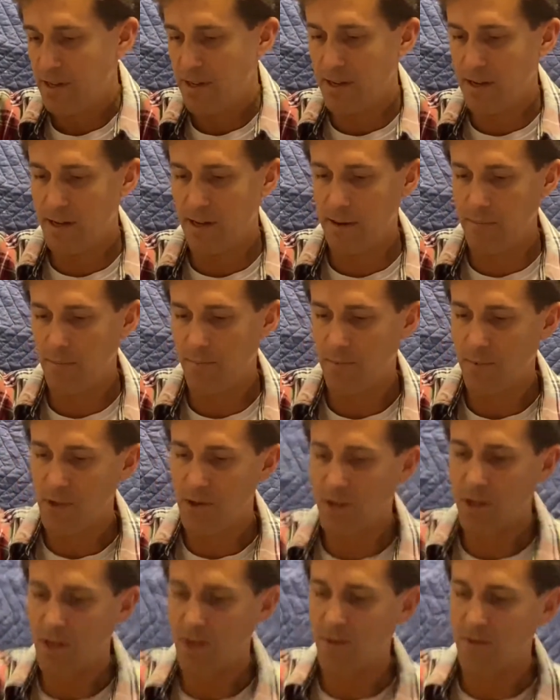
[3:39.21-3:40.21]

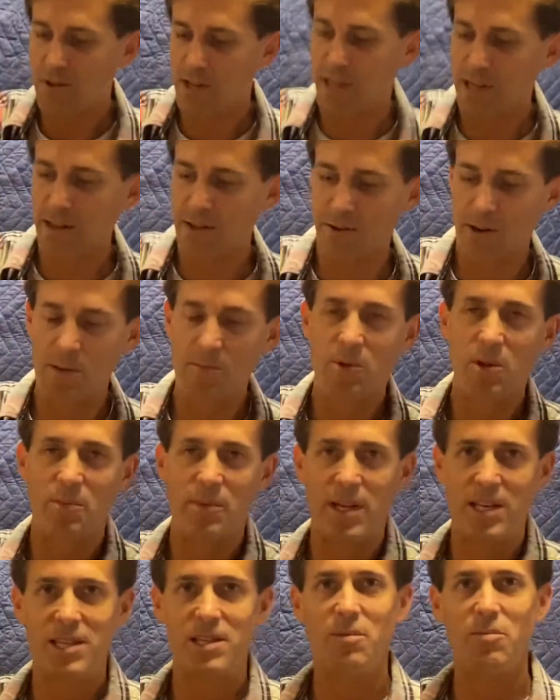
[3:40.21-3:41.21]
You can use another
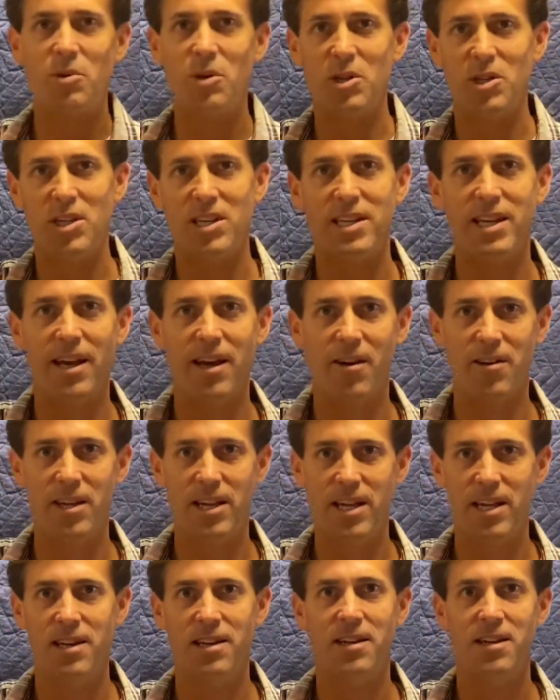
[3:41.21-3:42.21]
implement to push it down in.